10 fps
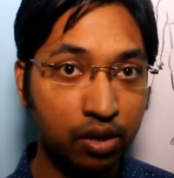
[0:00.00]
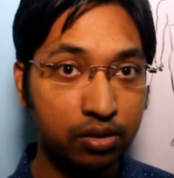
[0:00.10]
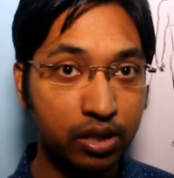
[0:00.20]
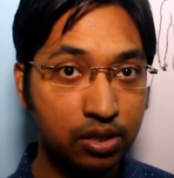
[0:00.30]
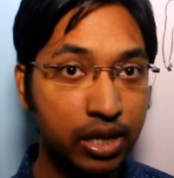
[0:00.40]

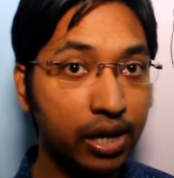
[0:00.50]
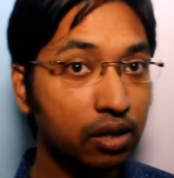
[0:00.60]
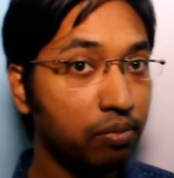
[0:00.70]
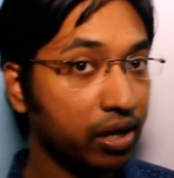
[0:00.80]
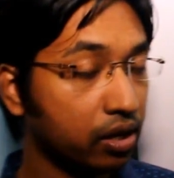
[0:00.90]
The
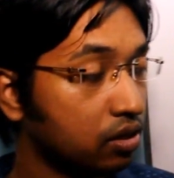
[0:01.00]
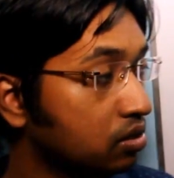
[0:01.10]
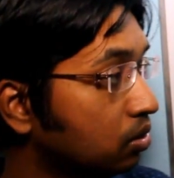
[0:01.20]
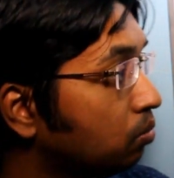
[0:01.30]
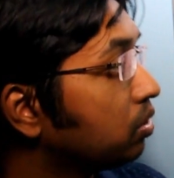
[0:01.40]
second
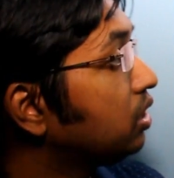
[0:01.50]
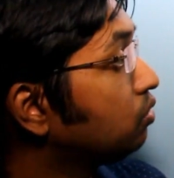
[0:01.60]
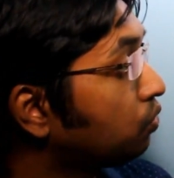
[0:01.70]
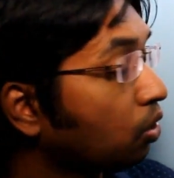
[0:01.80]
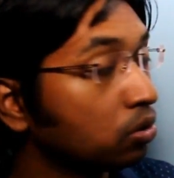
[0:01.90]
mechanism
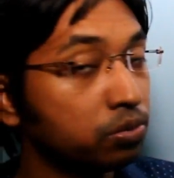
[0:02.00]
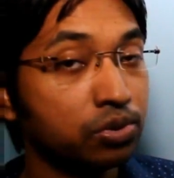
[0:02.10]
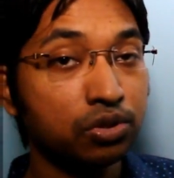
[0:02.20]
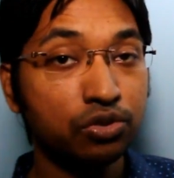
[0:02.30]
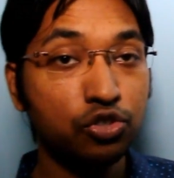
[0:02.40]

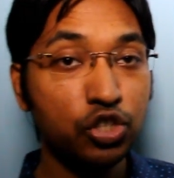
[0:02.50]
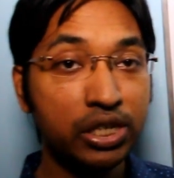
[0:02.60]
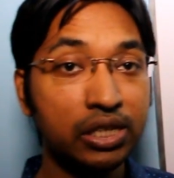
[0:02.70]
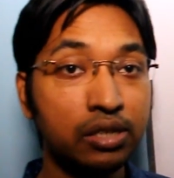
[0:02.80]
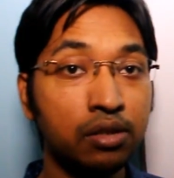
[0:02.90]
involves
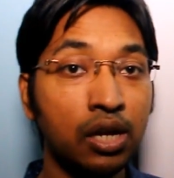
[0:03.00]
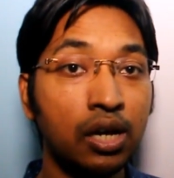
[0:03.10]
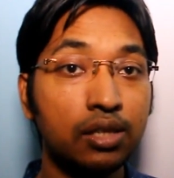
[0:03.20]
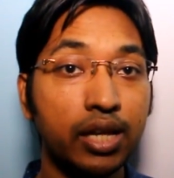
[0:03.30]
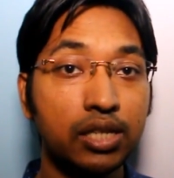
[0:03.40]
gene
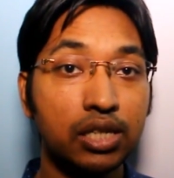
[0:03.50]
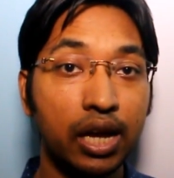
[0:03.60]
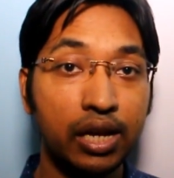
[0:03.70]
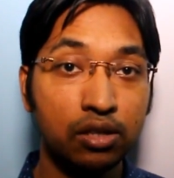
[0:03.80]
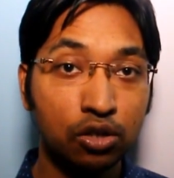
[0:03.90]
that
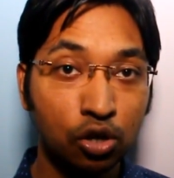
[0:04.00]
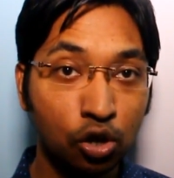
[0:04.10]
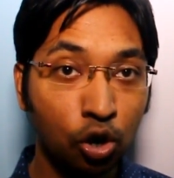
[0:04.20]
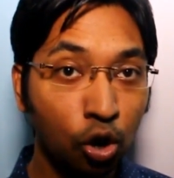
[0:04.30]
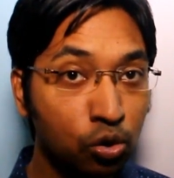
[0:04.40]

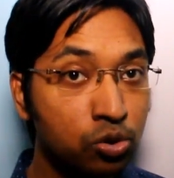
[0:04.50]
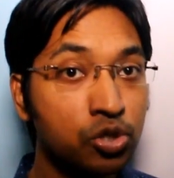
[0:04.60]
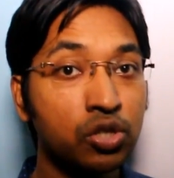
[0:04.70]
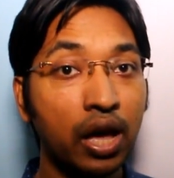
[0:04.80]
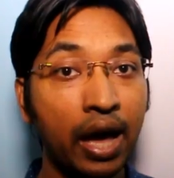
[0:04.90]

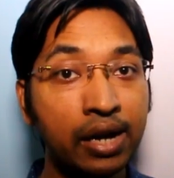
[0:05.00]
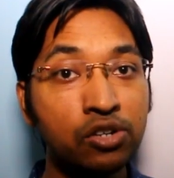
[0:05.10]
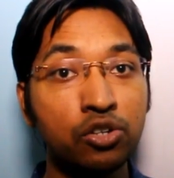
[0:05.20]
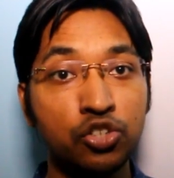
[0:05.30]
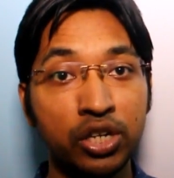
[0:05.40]
encodes
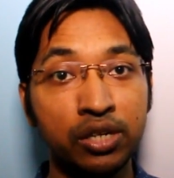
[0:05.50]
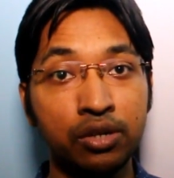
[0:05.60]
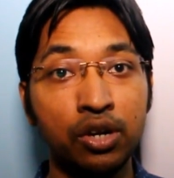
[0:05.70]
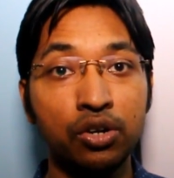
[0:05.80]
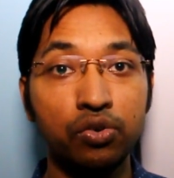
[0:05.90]

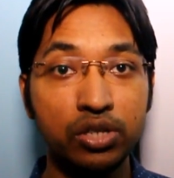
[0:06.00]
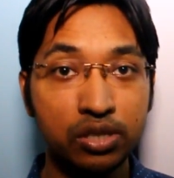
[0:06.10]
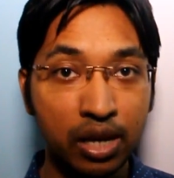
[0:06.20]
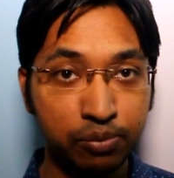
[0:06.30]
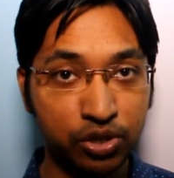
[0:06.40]
androgen
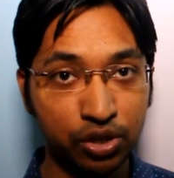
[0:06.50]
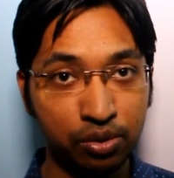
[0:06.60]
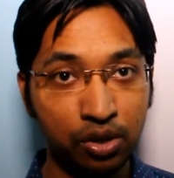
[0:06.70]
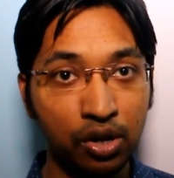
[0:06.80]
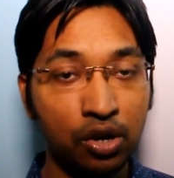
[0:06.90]

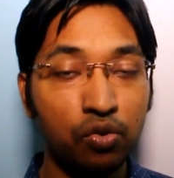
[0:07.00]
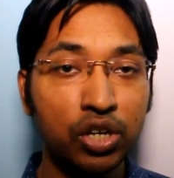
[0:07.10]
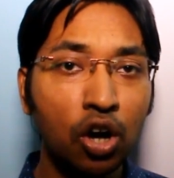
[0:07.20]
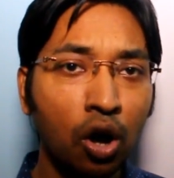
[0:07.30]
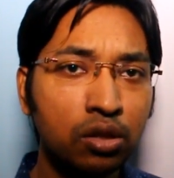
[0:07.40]
receptor.
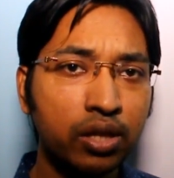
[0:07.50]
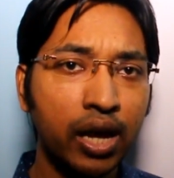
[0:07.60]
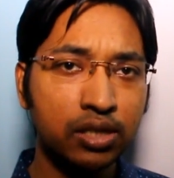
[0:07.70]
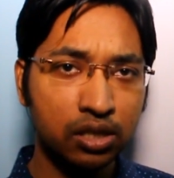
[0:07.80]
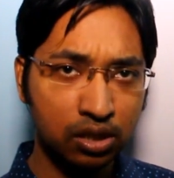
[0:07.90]
Recall
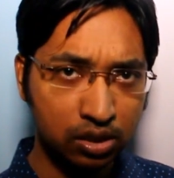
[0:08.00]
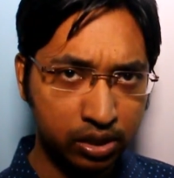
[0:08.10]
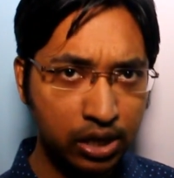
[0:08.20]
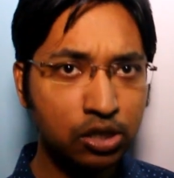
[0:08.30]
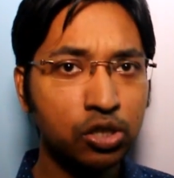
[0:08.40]
that
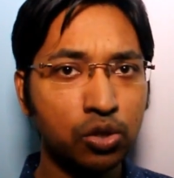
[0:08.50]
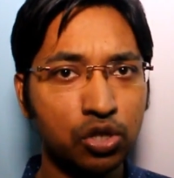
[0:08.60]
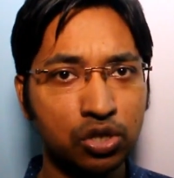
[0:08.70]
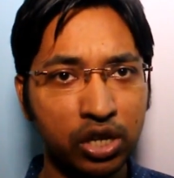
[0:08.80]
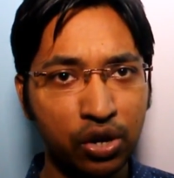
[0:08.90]

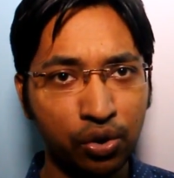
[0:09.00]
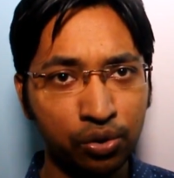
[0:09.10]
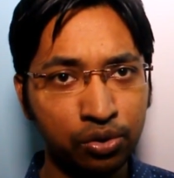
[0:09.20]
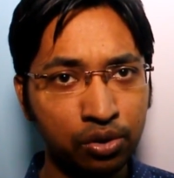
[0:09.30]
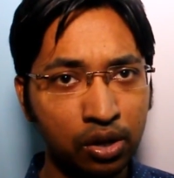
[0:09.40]

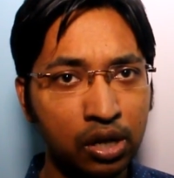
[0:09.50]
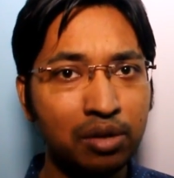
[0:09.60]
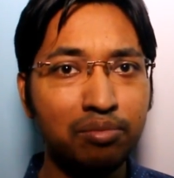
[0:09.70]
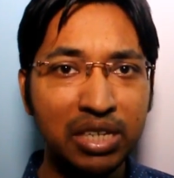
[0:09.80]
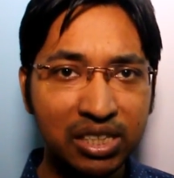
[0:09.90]
testosterone
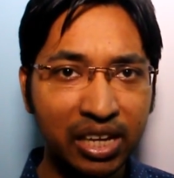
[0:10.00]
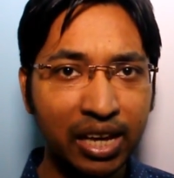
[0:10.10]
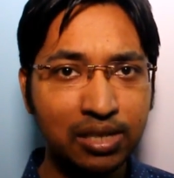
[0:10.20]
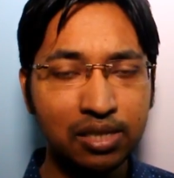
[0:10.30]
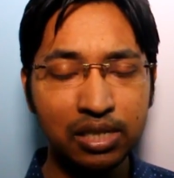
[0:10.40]

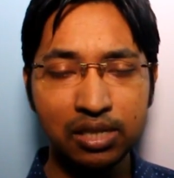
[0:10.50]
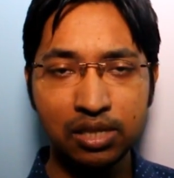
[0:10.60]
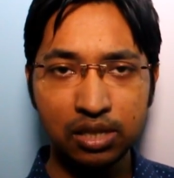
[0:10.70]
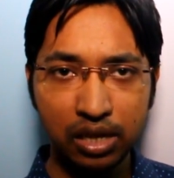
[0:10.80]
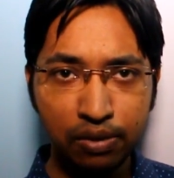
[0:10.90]
mediates
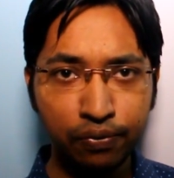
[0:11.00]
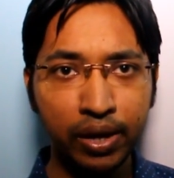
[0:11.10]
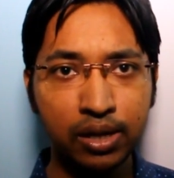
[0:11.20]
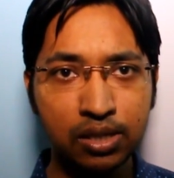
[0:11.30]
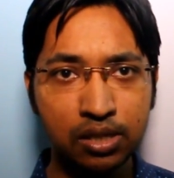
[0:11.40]
its
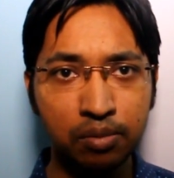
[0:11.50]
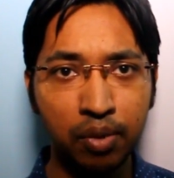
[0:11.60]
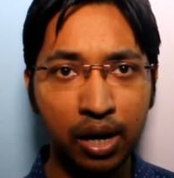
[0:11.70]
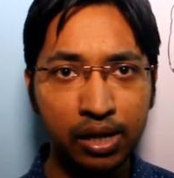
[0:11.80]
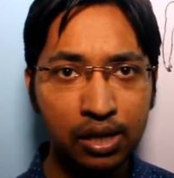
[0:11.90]
effects
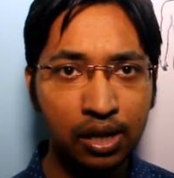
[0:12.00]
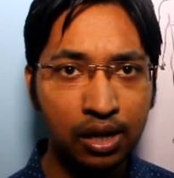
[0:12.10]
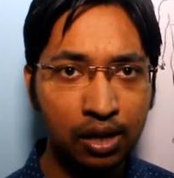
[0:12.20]
by